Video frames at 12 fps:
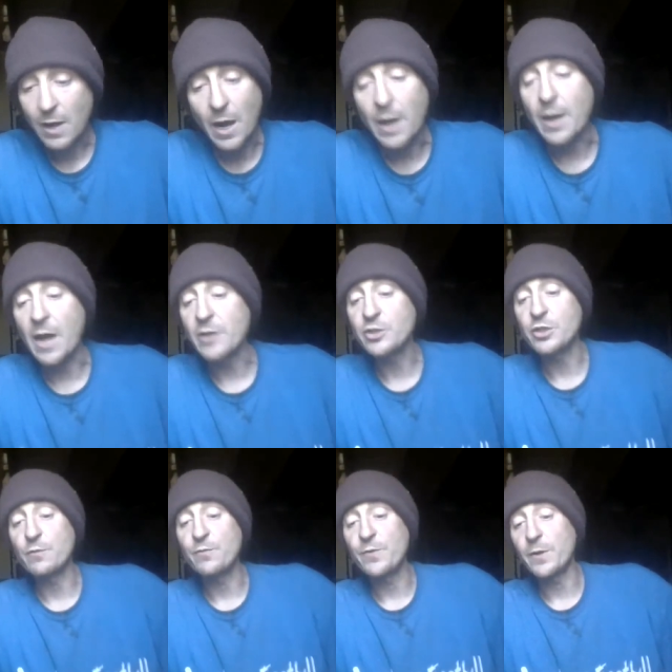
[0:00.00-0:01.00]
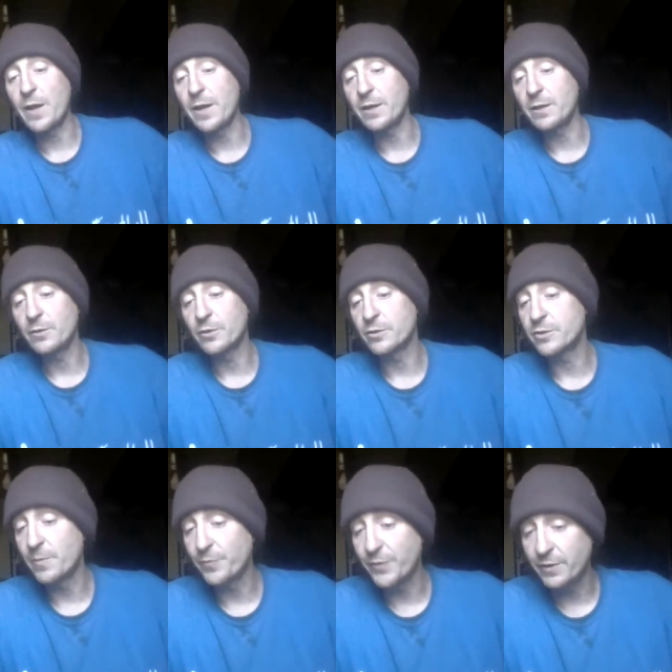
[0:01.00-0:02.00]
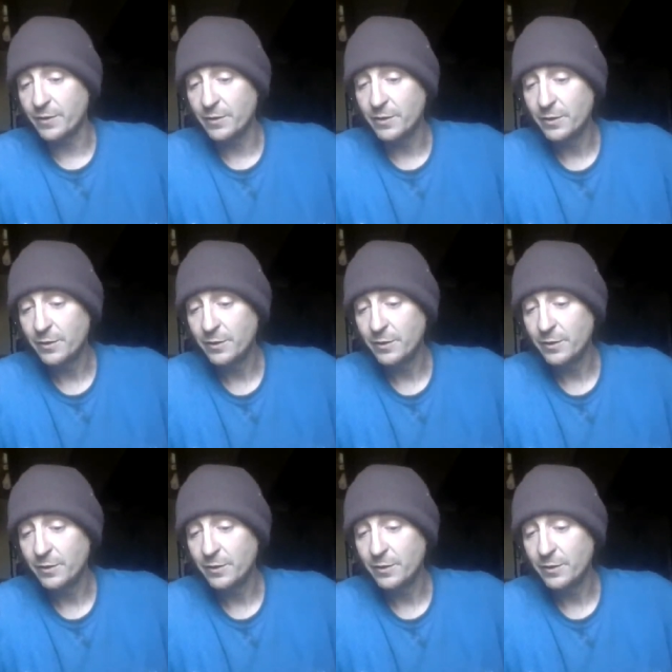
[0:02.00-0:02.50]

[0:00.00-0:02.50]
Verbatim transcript: I, I shouldn't feel like there's something